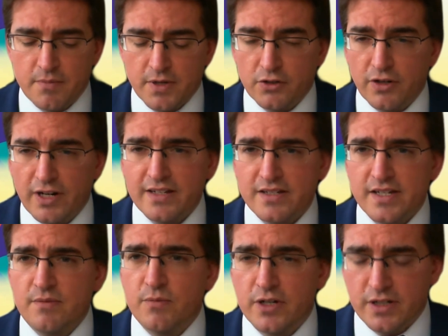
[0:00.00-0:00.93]
Great
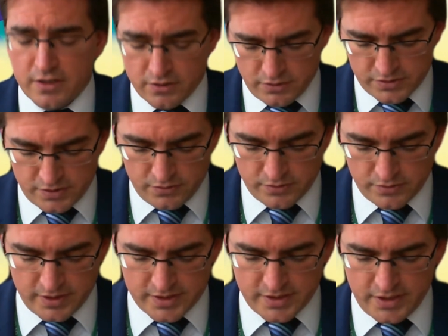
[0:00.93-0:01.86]
teamwork across the
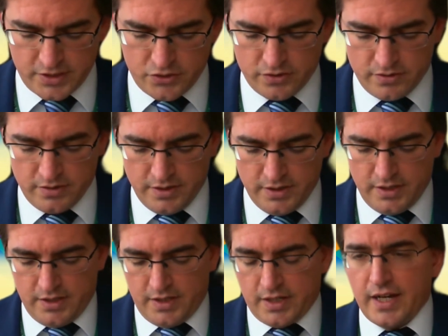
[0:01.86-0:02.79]
organisation
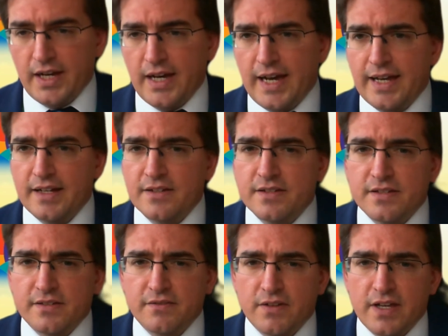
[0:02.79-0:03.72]

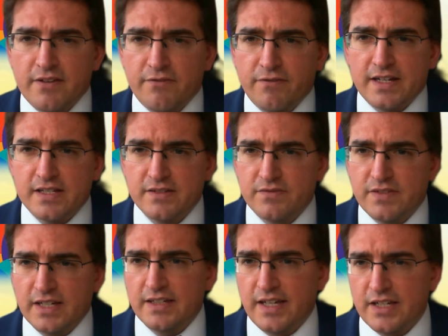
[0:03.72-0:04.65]
and effective
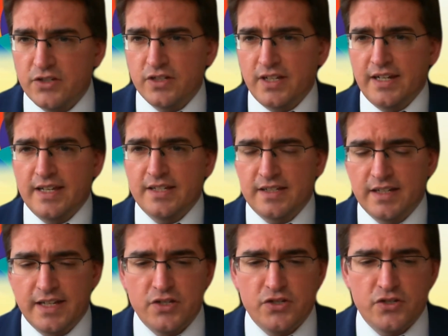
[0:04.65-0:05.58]
delegation and
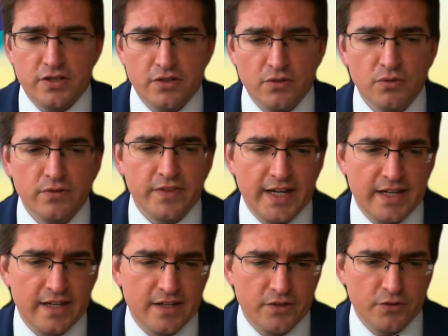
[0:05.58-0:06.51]
escalation, and all of
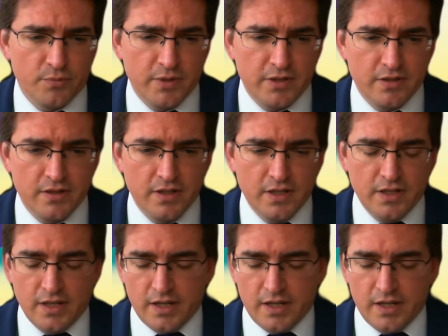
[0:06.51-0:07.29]
that has been